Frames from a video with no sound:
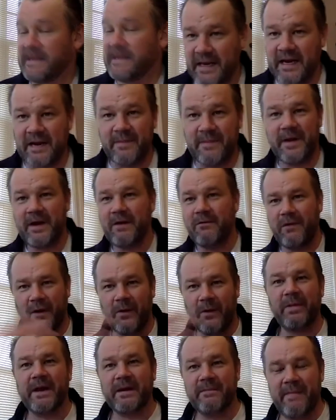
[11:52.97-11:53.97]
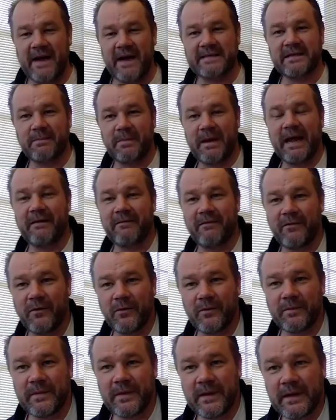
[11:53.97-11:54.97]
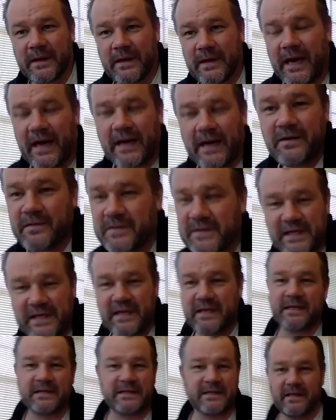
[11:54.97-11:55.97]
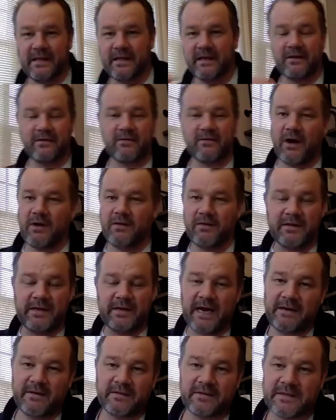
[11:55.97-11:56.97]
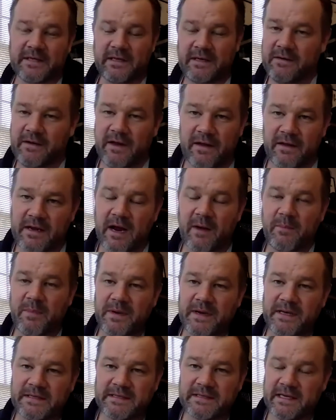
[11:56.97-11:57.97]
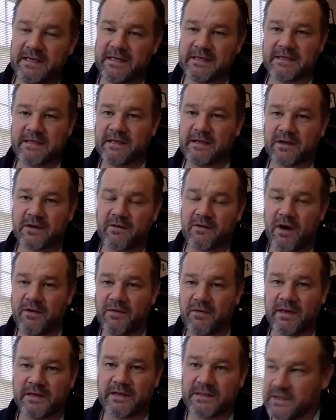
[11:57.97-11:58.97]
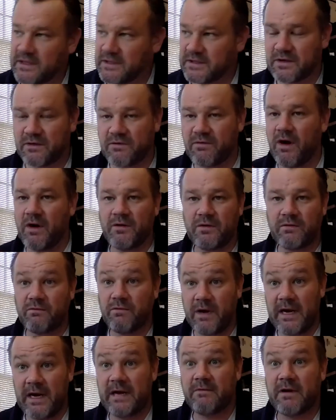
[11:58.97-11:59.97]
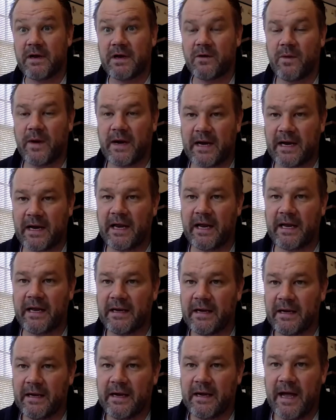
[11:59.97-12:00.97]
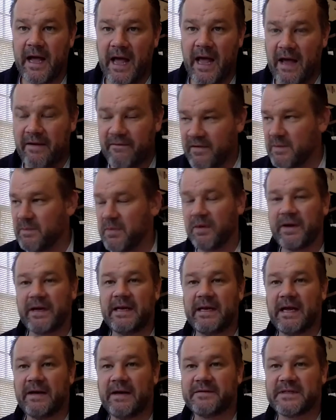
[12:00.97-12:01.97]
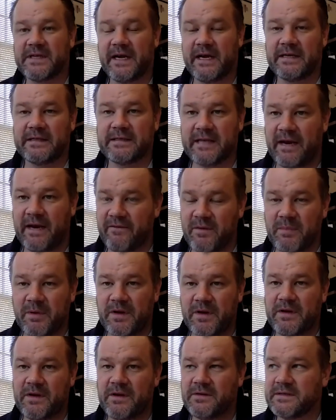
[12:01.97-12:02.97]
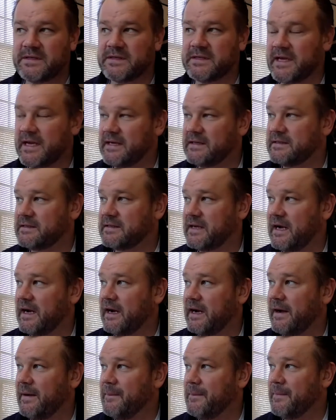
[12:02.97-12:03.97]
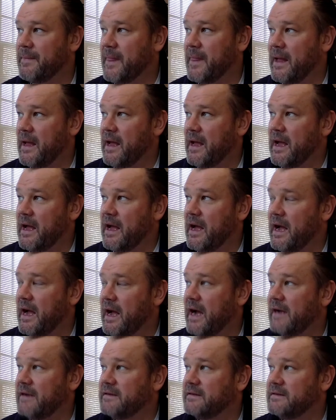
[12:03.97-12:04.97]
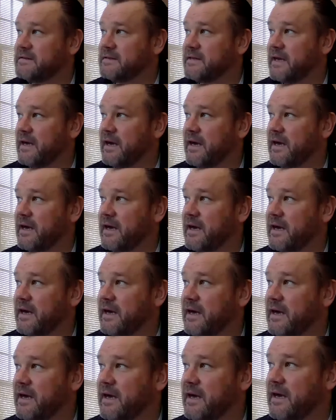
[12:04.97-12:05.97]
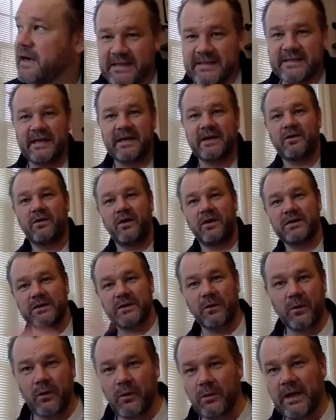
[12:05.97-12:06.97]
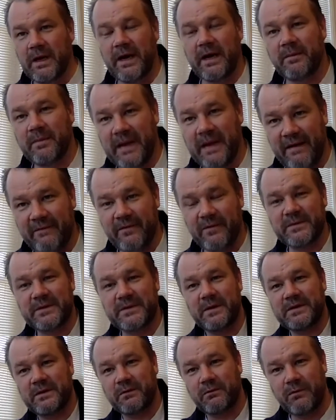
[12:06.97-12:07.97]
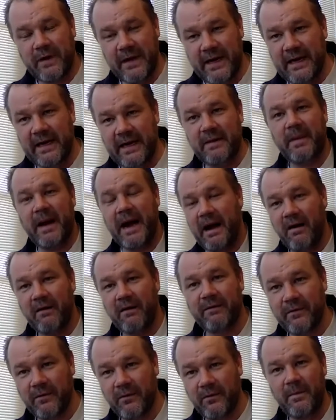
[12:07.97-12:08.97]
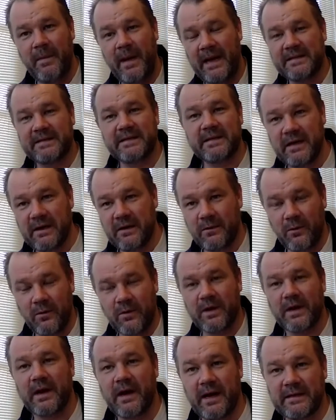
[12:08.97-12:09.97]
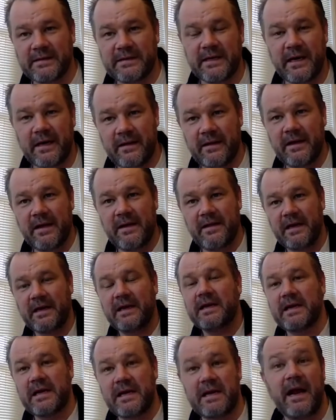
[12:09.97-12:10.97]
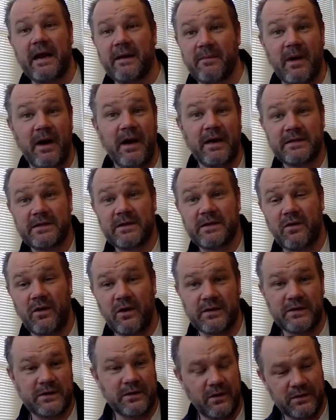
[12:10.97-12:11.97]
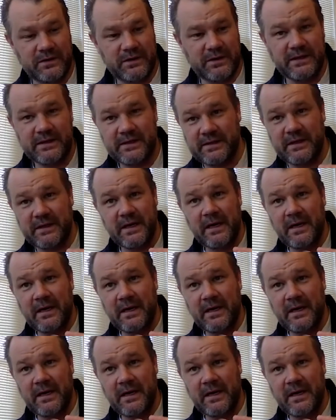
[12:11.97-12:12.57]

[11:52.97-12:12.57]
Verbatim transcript: it, it, can be a real big meta platform and you've seen this in the growth. Daniel's, you know, the company has seen this in the growth. It's just grown really, quickly. Everybody loves it. Everybody uses it. Um, and uh, it can sit across all learning platforms. So it's a really powerful meta organizer and connect minds across not just